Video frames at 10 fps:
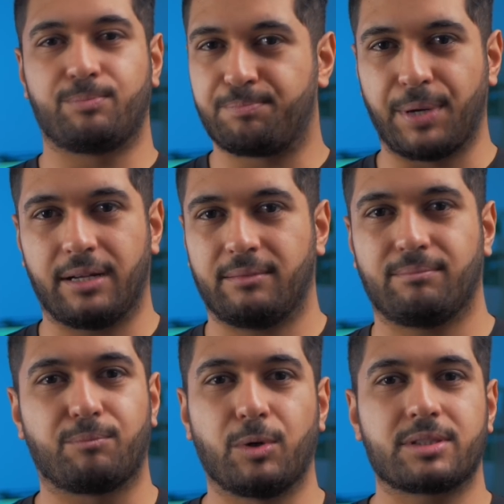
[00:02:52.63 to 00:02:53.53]
but
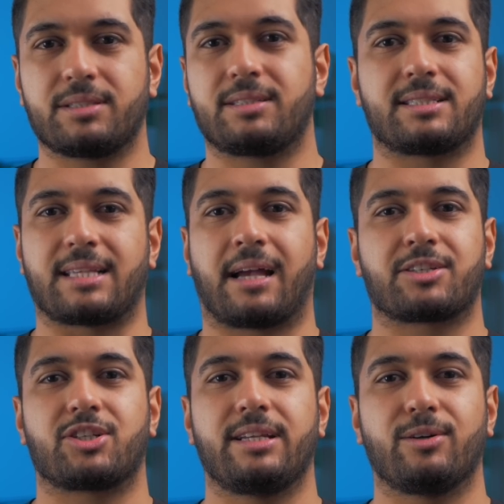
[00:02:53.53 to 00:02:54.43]
what does this
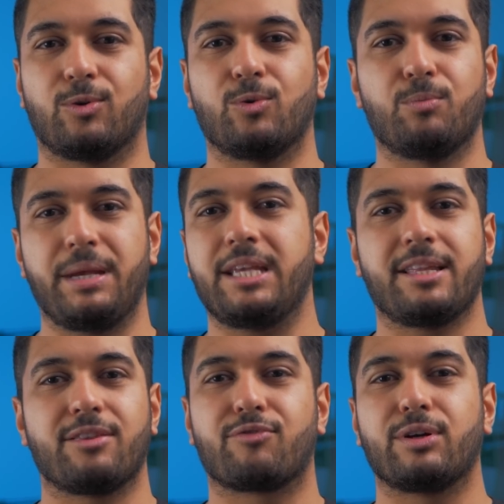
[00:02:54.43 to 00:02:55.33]
actually all mean
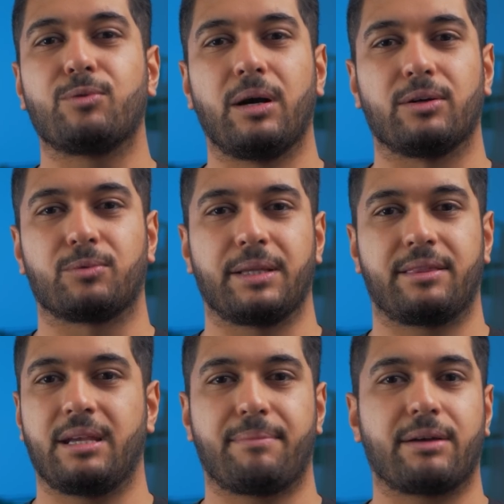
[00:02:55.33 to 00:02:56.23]
in the real world with
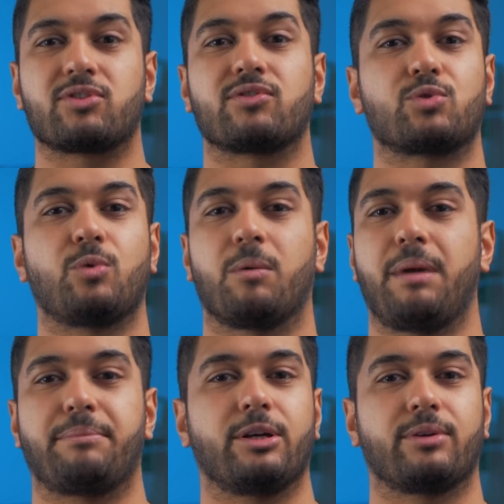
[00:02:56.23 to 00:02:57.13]
the amount of swap
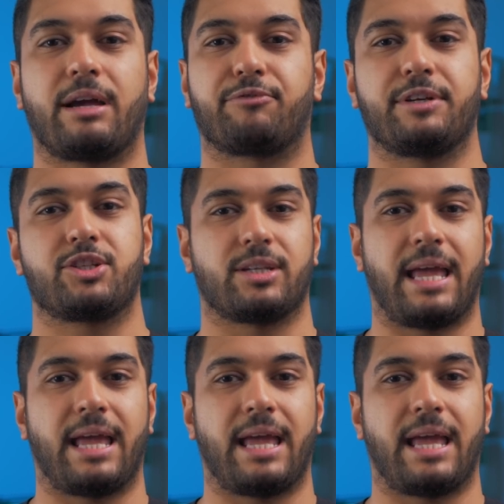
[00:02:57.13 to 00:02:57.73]
memory on average an